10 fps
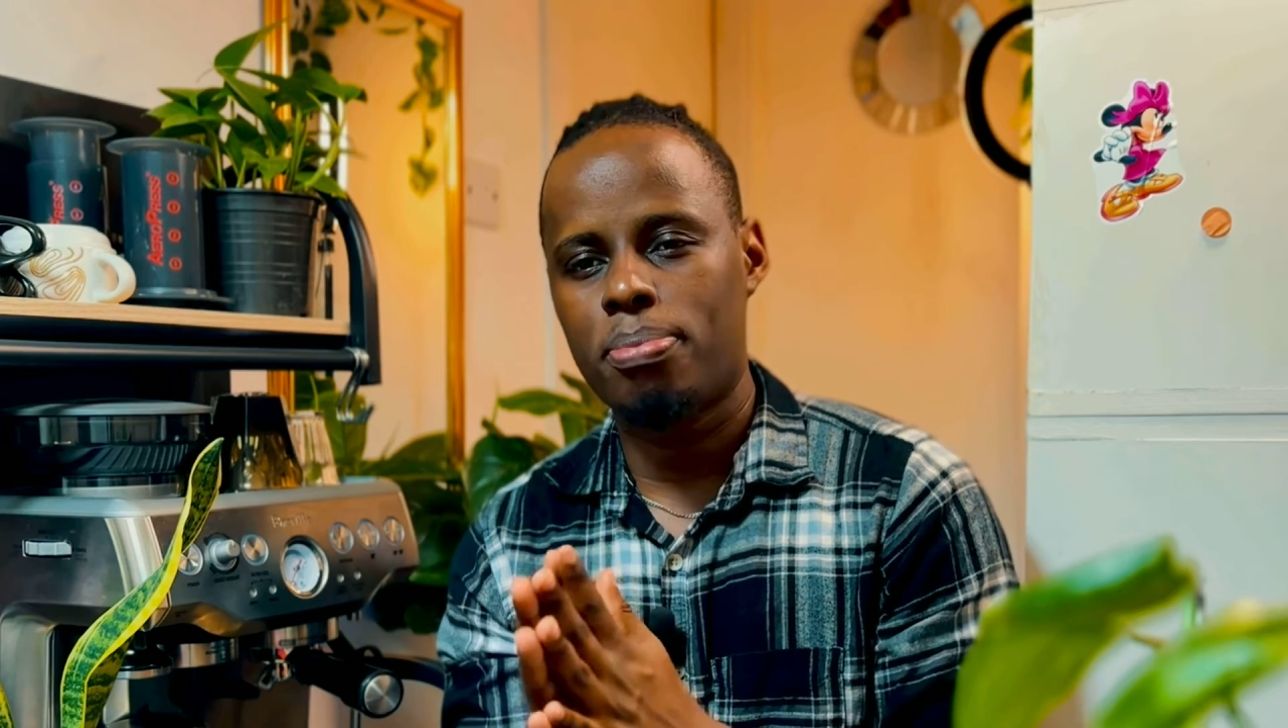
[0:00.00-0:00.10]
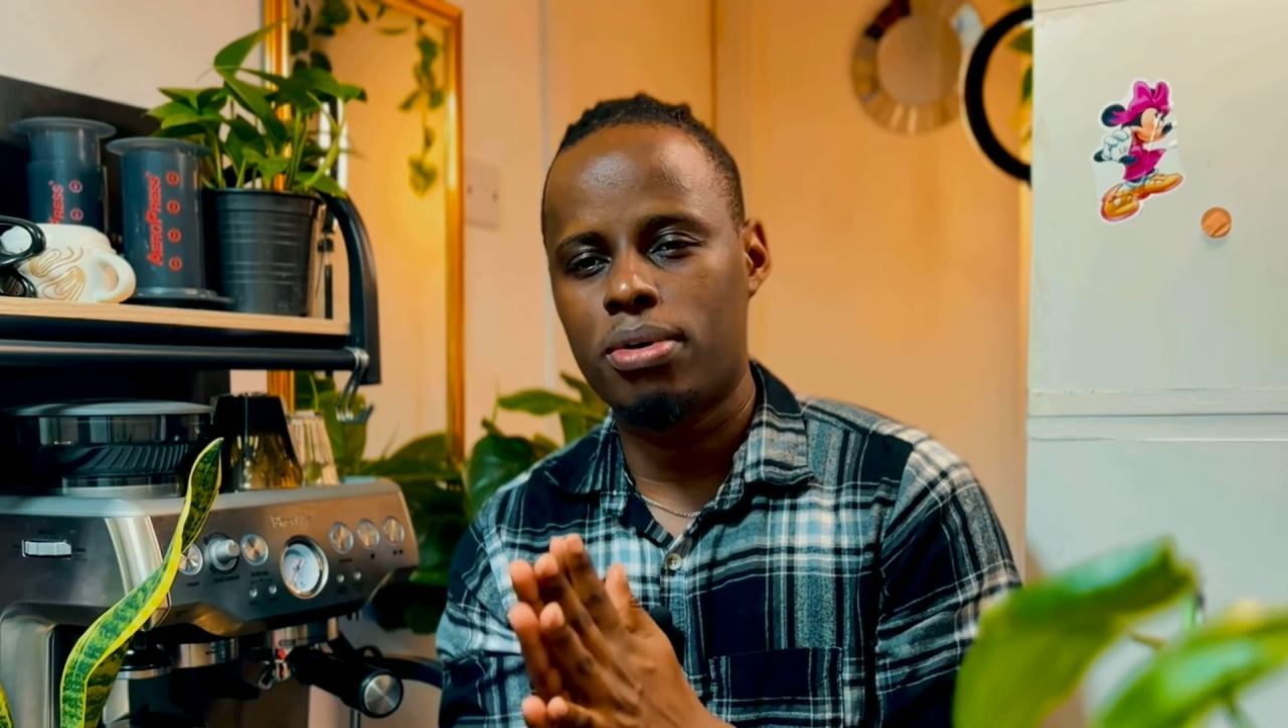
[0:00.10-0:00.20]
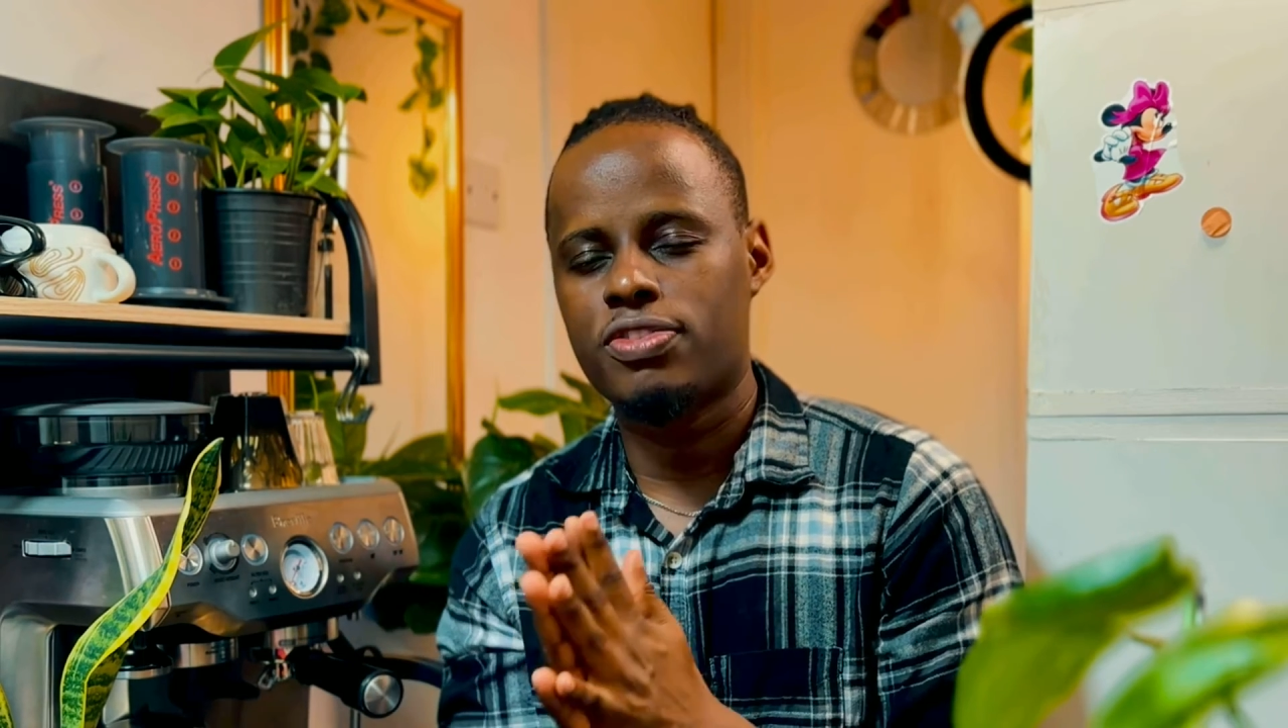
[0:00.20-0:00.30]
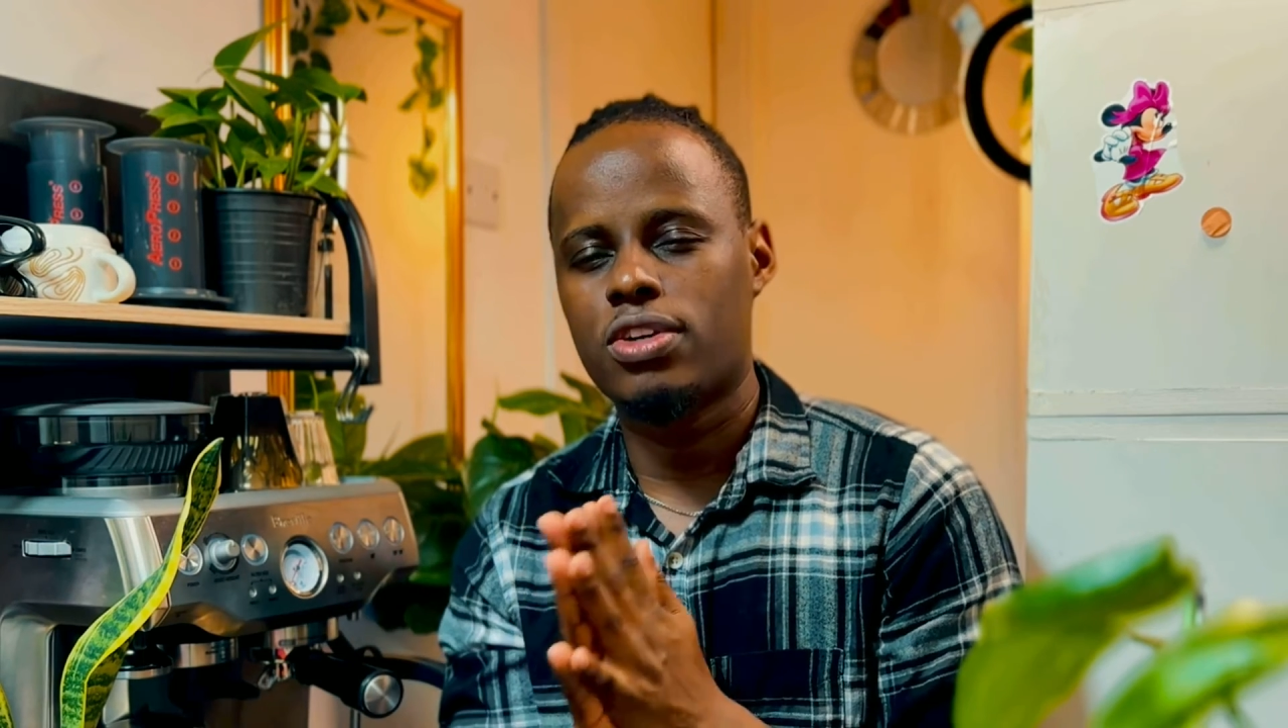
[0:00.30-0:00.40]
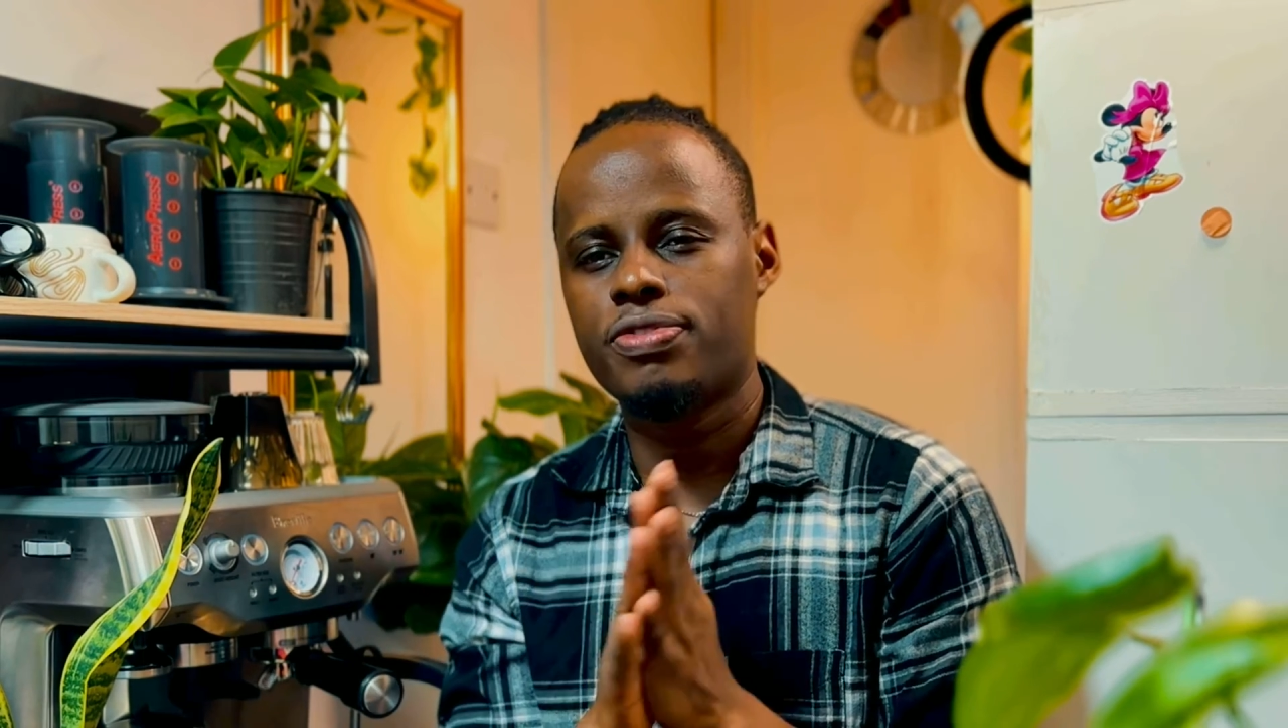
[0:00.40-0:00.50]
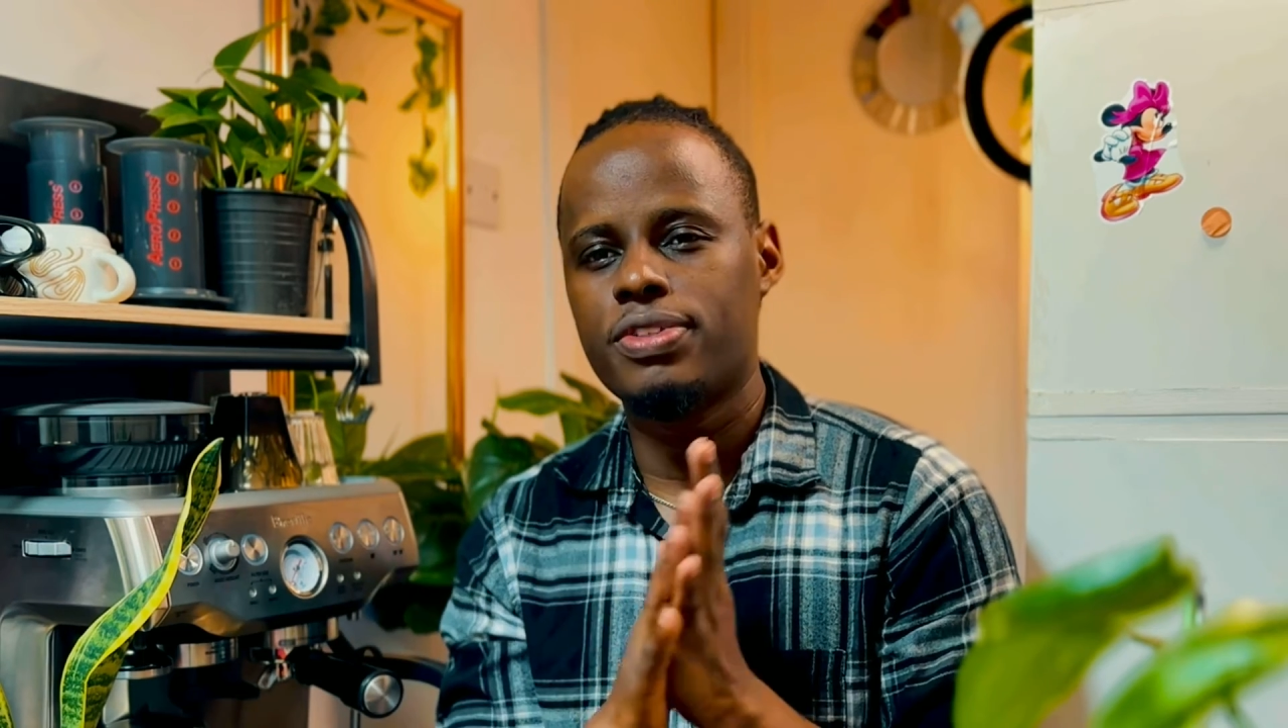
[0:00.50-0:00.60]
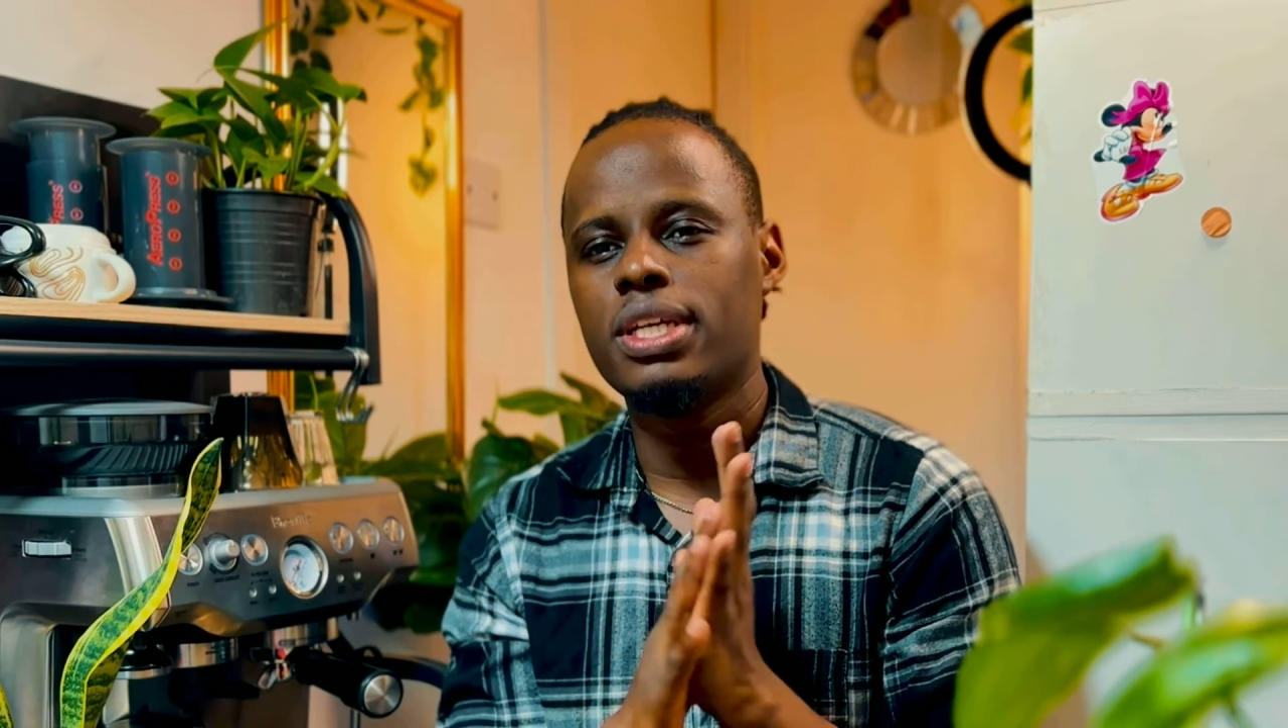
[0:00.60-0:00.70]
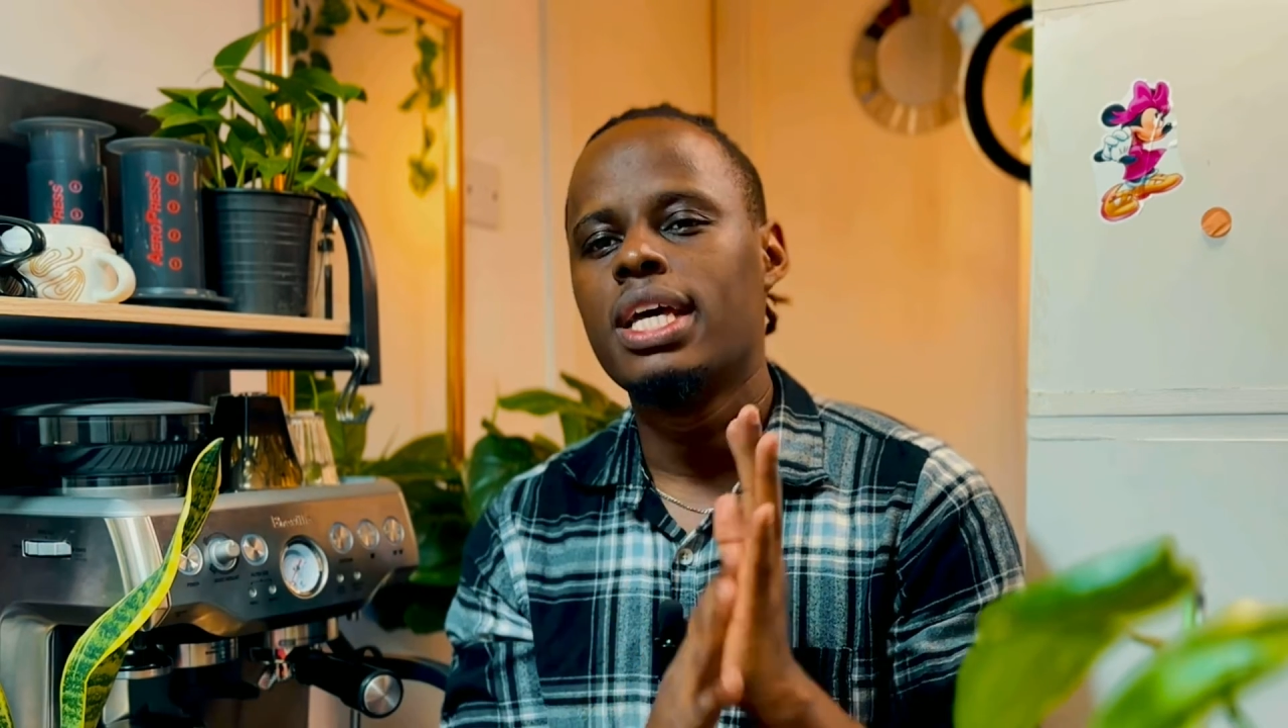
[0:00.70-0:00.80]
of coffee,